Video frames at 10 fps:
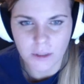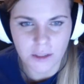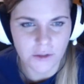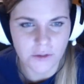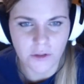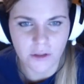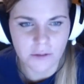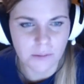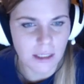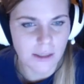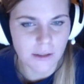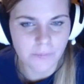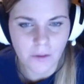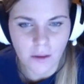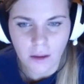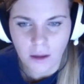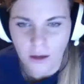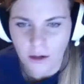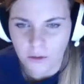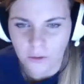I'll use all of them later.
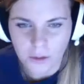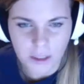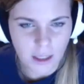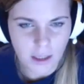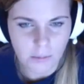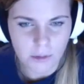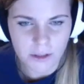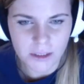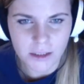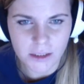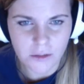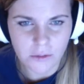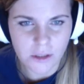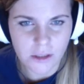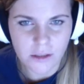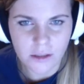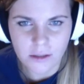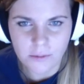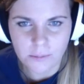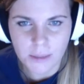Okay, Bernard, you're on.
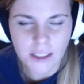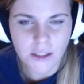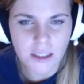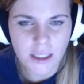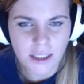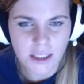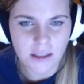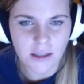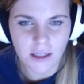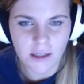Back to the kitchen.